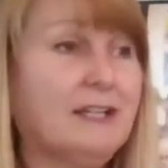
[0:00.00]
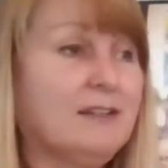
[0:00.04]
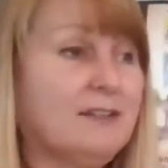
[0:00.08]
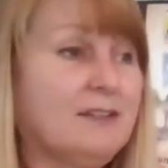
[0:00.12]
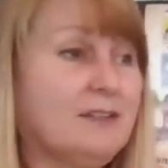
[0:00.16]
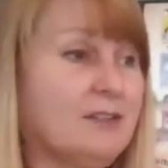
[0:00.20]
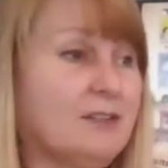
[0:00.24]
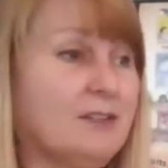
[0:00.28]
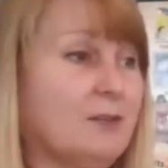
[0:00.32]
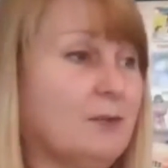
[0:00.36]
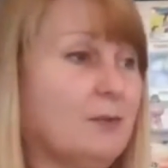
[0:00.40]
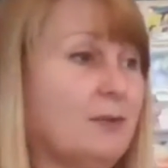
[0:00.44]

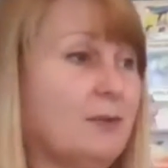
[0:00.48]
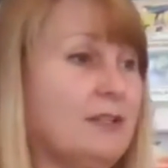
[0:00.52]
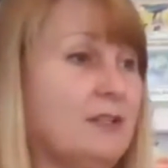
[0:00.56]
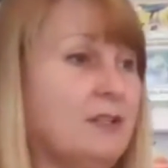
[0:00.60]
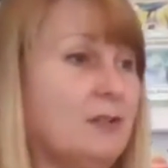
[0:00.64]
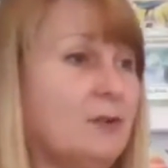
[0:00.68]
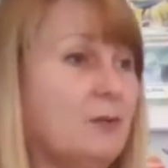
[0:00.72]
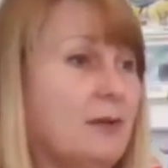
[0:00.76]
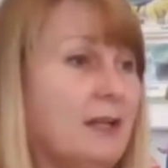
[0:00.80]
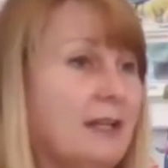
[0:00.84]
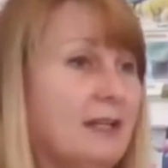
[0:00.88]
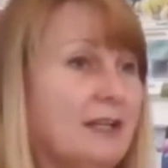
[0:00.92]
So when
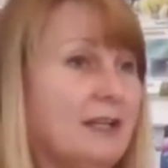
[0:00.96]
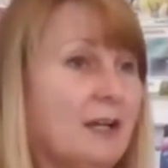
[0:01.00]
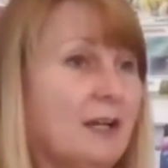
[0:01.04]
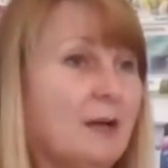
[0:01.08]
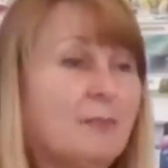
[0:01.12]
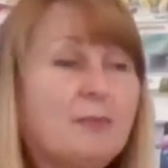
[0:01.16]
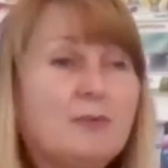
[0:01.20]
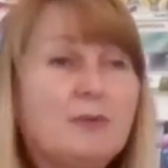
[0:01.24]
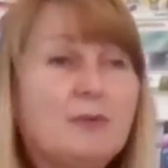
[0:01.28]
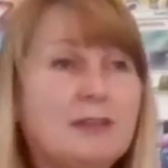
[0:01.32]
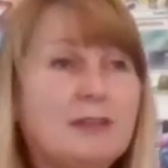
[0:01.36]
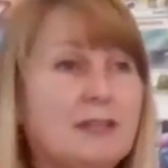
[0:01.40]
you wake
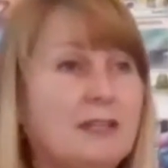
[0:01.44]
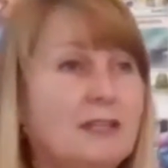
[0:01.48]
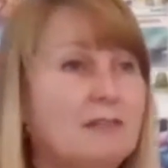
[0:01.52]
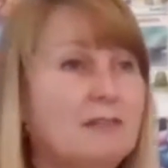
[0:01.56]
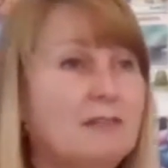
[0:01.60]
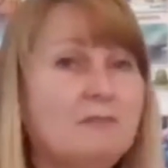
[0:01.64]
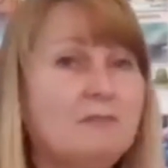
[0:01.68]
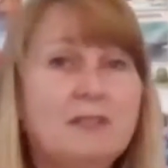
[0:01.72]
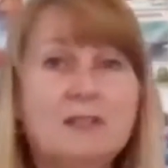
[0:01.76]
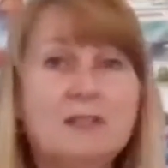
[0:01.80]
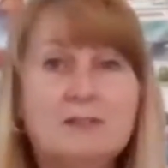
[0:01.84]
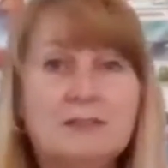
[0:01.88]
up
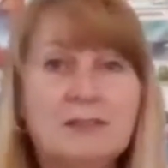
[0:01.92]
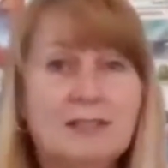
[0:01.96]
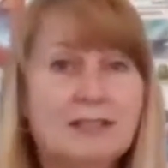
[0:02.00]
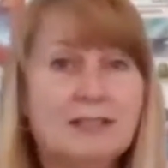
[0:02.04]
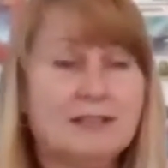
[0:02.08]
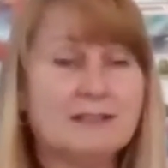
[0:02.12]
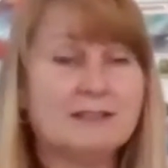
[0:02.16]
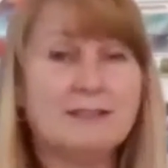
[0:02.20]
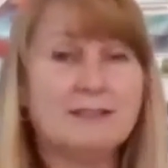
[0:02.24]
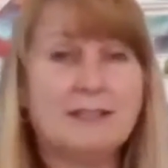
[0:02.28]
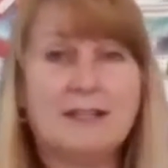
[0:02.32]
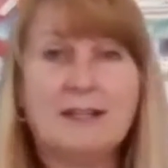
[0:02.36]
within, you know,
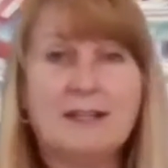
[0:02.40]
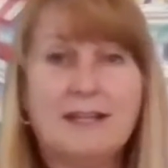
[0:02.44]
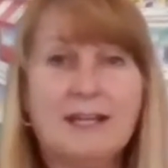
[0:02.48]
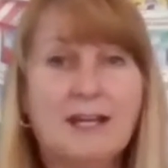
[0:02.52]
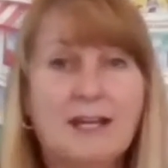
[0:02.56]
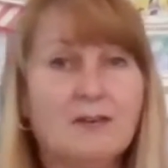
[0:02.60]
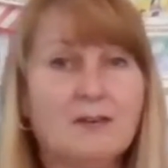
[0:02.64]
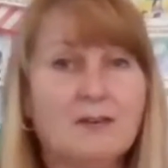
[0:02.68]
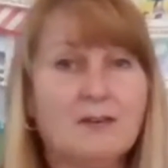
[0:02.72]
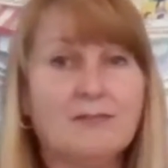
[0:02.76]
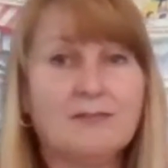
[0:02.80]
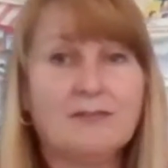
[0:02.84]
like I said, an
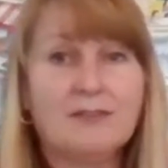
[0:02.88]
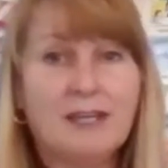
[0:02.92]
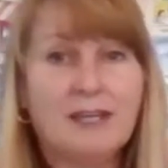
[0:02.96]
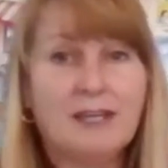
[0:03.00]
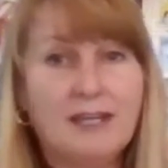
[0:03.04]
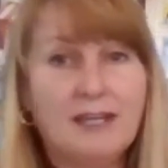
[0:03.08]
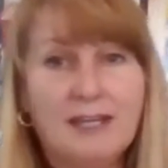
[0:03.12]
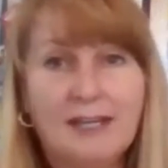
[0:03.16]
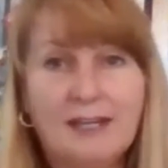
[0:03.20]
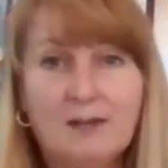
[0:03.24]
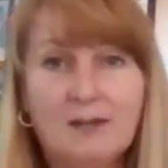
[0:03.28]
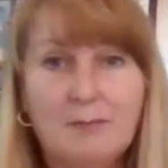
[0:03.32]
hour of
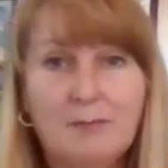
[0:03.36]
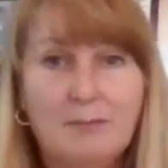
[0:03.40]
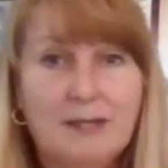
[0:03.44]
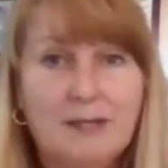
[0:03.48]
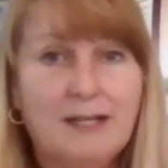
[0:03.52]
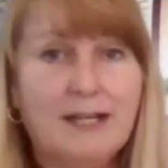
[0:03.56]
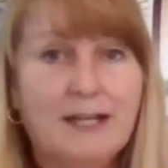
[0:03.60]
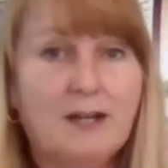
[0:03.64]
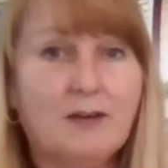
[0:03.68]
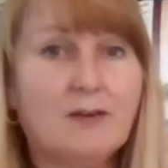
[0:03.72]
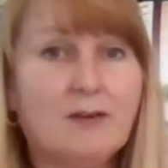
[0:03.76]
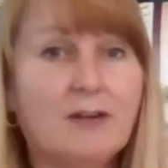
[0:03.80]
getting out of
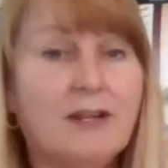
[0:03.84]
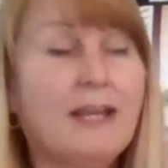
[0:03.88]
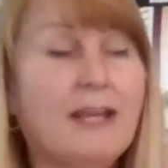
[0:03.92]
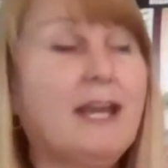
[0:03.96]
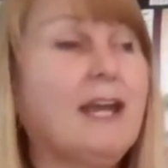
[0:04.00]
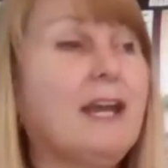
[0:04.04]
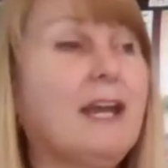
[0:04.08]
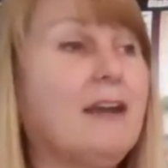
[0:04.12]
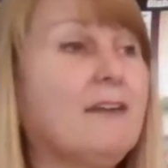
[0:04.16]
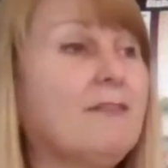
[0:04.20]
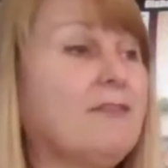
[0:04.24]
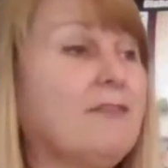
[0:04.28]
bed, hour and a
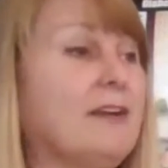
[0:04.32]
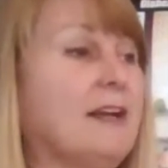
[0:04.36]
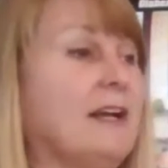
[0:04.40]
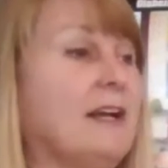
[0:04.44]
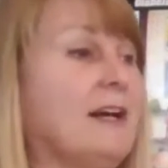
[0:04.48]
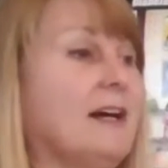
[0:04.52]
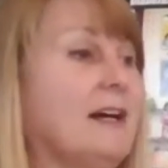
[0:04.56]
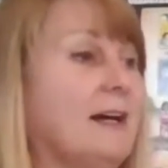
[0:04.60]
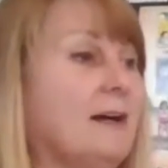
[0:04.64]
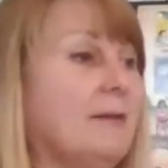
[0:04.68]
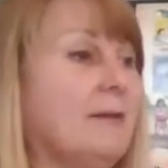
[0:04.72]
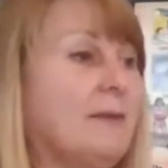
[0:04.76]
half,
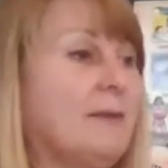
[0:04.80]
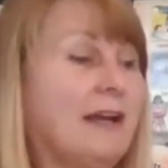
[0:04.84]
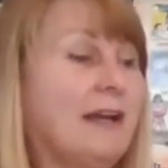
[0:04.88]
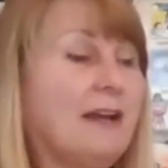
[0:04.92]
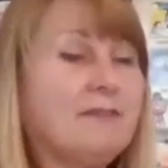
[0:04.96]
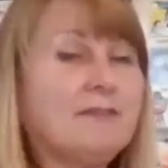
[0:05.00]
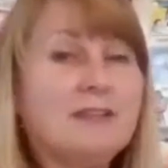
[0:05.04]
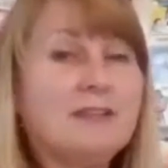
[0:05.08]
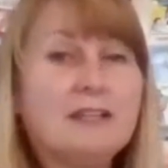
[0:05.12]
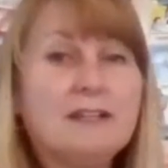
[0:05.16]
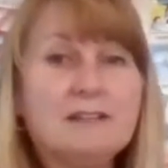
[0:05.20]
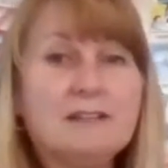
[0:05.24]
um,
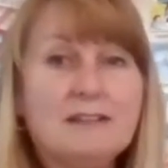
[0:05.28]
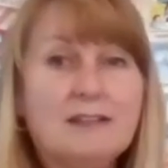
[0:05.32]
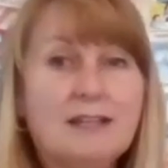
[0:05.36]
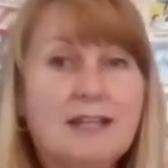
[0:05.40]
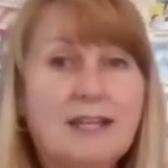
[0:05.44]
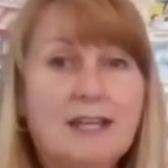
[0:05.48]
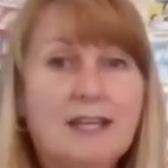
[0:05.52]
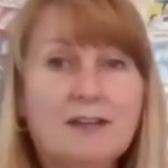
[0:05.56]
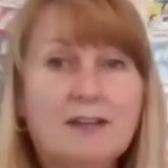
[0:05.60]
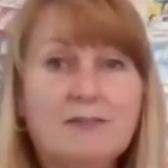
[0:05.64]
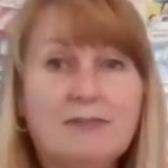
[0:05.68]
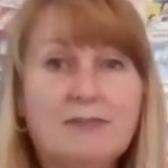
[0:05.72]
have like a little
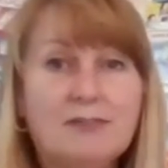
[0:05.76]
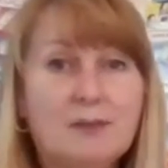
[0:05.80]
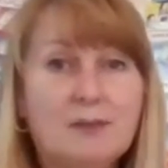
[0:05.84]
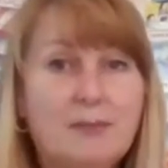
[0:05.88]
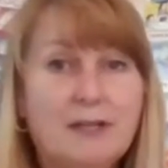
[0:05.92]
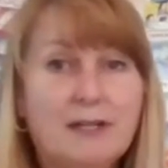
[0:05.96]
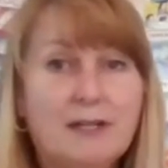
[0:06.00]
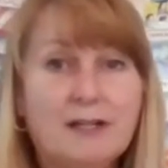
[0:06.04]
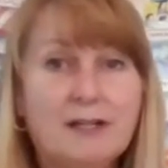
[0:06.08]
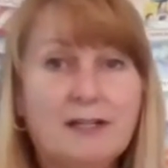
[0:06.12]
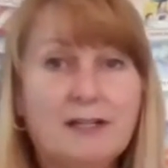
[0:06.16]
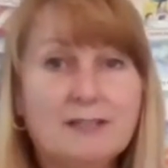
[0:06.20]
handful of
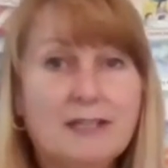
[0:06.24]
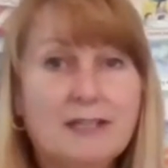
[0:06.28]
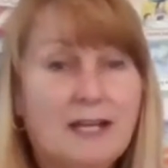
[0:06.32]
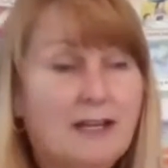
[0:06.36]
berries.